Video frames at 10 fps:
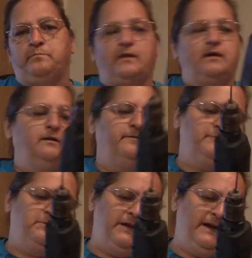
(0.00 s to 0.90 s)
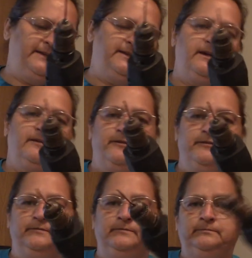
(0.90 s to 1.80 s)
uh, from Black &
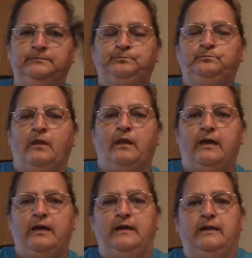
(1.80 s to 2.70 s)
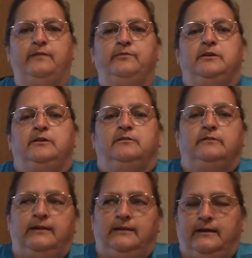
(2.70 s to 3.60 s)
Decker. And every year
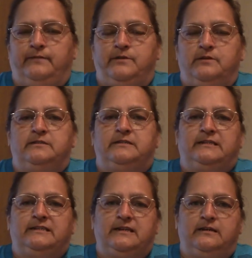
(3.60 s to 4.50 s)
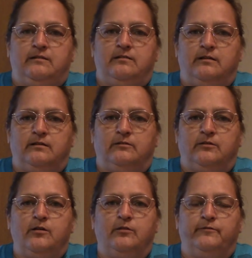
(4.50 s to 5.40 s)
lately I've noticed it's getting harder and
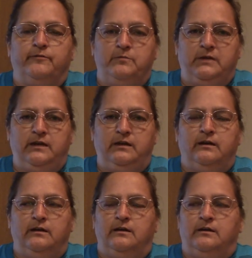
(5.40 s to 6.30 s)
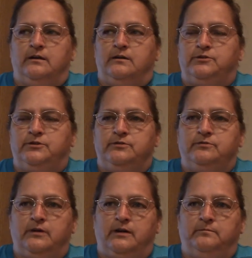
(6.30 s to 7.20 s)
harder for me
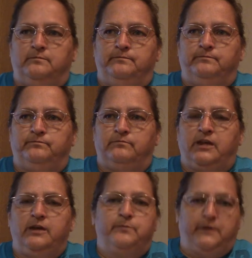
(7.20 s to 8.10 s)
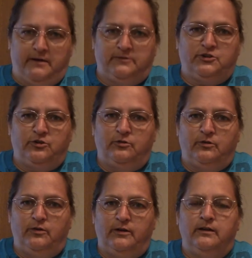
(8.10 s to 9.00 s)
to um, keep production
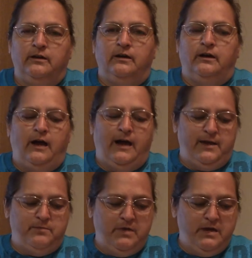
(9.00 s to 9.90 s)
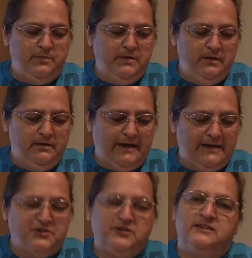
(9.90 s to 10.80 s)
going on. I can maybe,
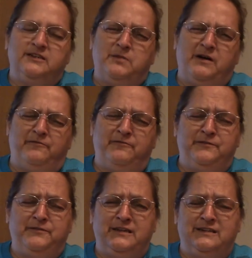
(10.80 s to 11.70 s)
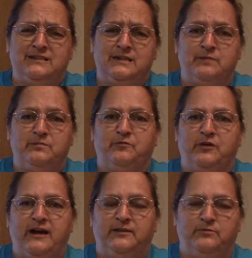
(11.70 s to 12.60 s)
last year I did about 50 at a time before
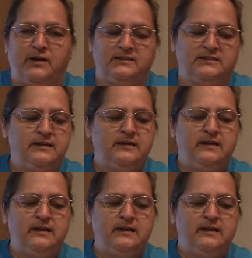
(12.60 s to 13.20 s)
I had to rest.